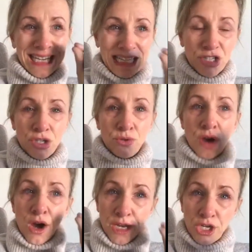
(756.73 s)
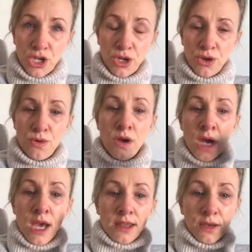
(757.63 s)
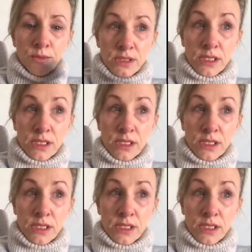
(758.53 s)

issue that I knew that